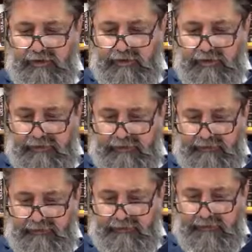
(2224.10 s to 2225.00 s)
you want
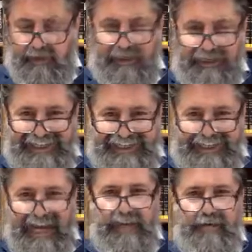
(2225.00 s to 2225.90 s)
and
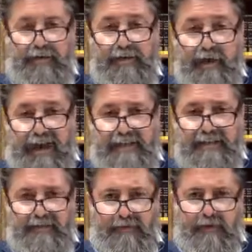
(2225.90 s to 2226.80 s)
exactly what you
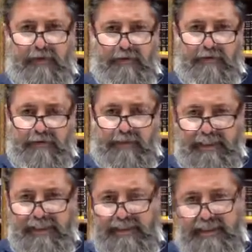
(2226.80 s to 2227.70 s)
ask for,
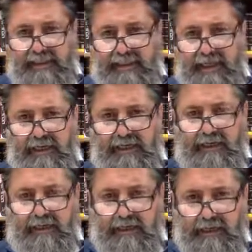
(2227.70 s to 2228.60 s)
not just a son.
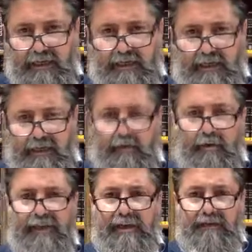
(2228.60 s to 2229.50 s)
He will
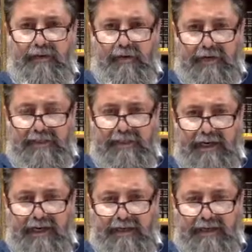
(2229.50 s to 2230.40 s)
give you a
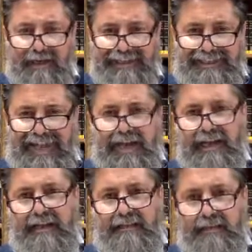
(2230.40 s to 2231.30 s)
son
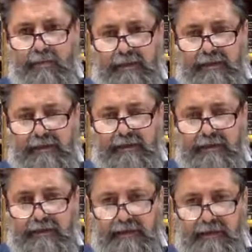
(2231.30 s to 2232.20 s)
exactly as you want
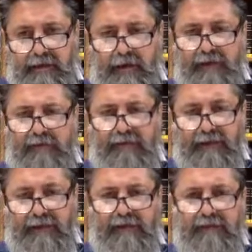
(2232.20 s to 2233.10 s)
it. A
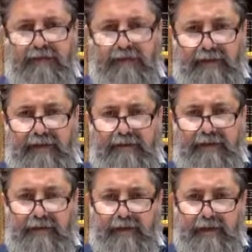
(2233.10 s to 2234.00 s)
very, very,
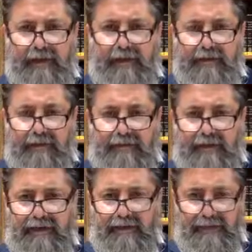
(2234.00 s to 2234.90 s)
very holy
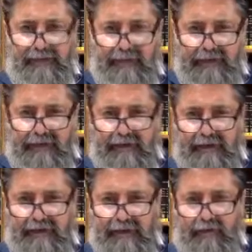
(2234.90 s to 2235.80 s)
neshama
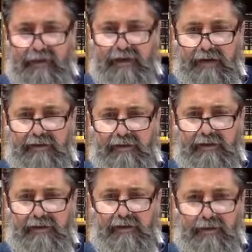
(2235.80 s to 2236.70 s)
that will come to
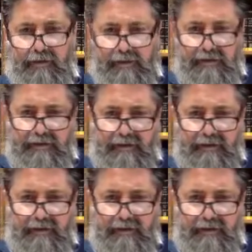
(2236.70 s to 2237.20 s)
this world,